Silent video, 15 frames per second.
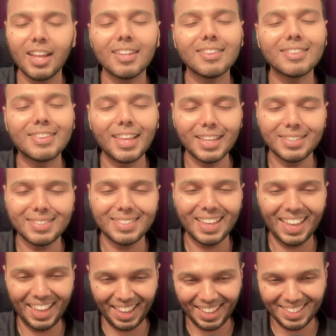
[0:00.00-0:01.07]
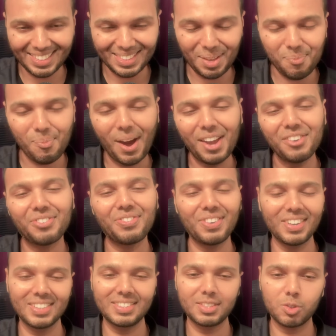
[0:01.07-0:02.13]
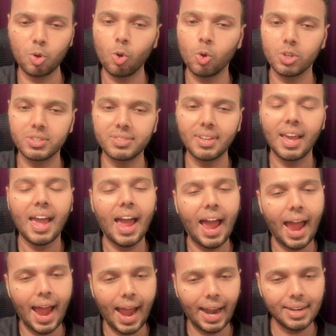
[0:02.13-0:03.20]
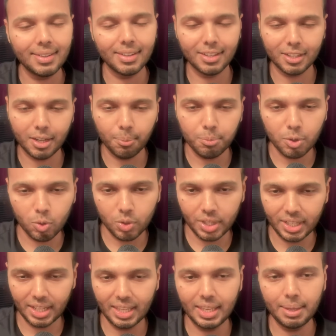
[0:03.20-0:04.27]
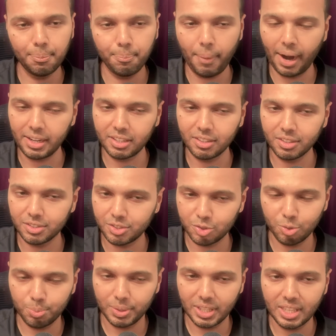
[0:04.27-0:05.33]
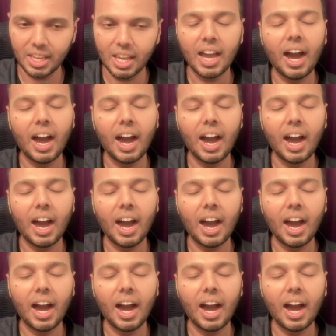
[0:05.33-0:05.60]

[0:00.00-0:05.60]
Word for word: This is my first course and community matters to me.